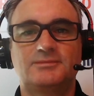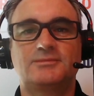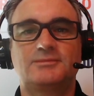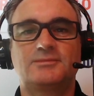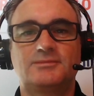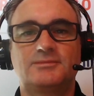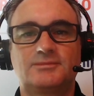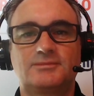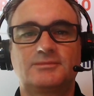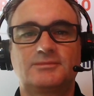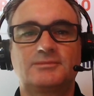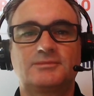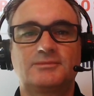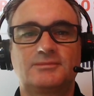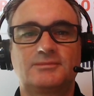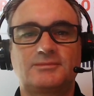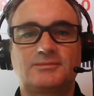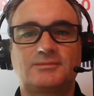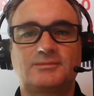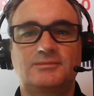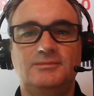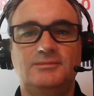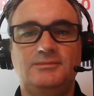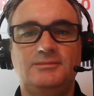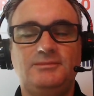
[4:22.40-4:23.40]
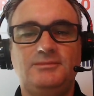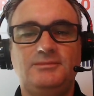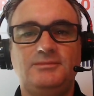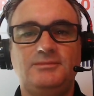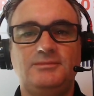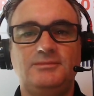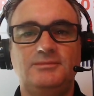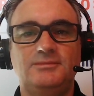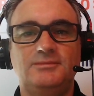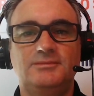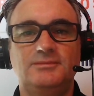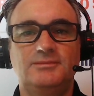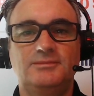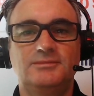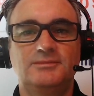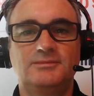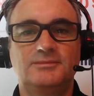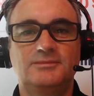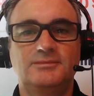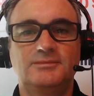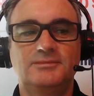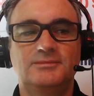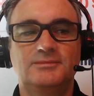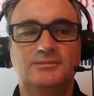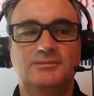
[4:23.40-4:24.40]

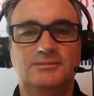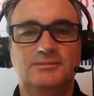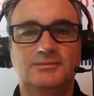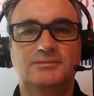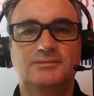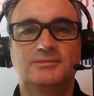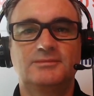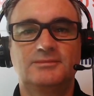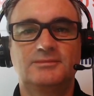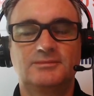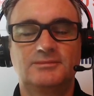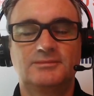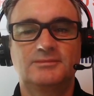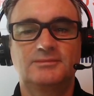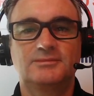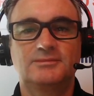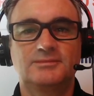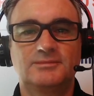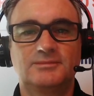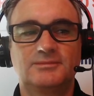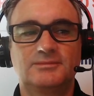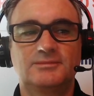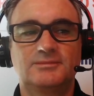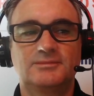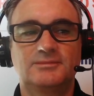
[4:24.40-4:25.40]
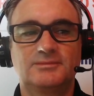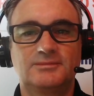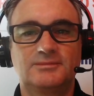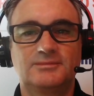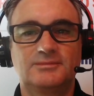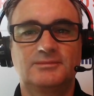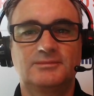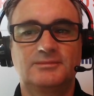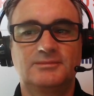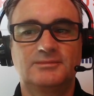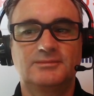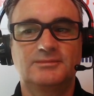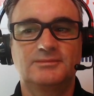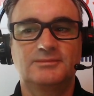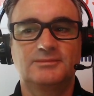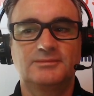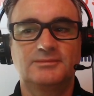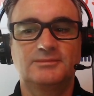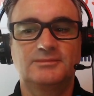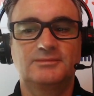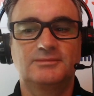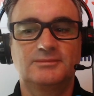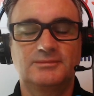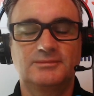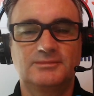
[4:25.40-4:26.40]

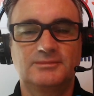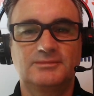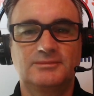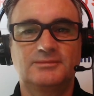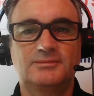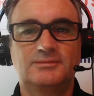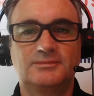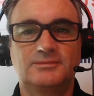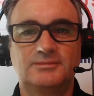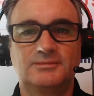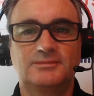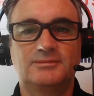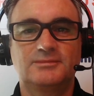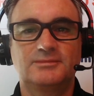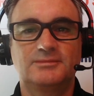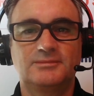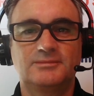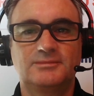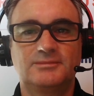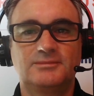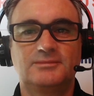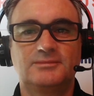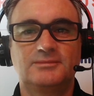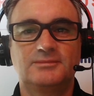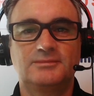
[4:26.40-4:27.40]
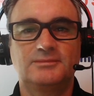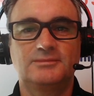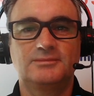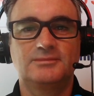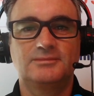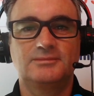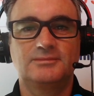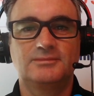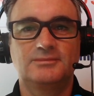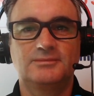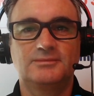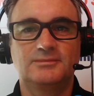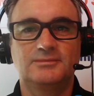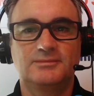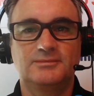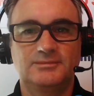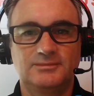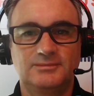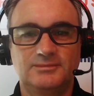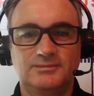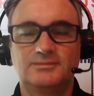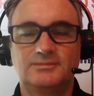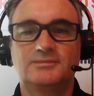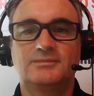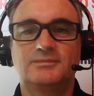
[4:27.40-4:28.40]

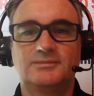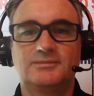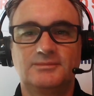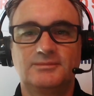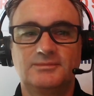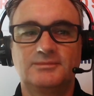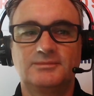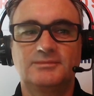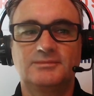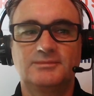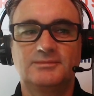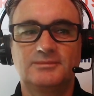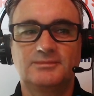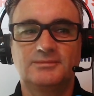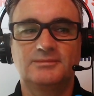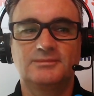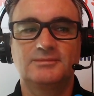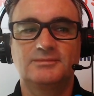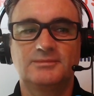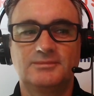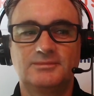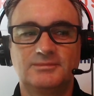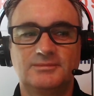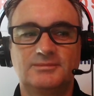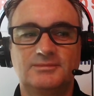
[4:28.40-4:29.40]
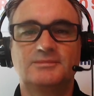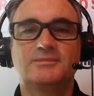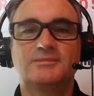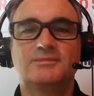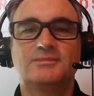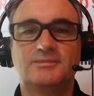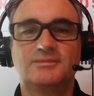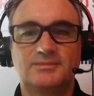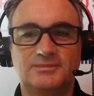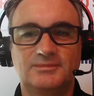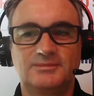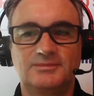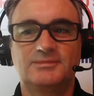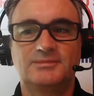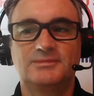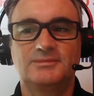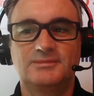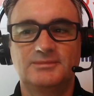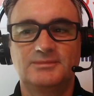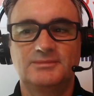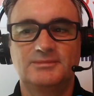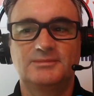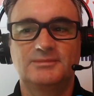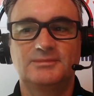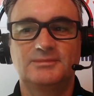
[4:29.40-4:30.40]
(not speaking)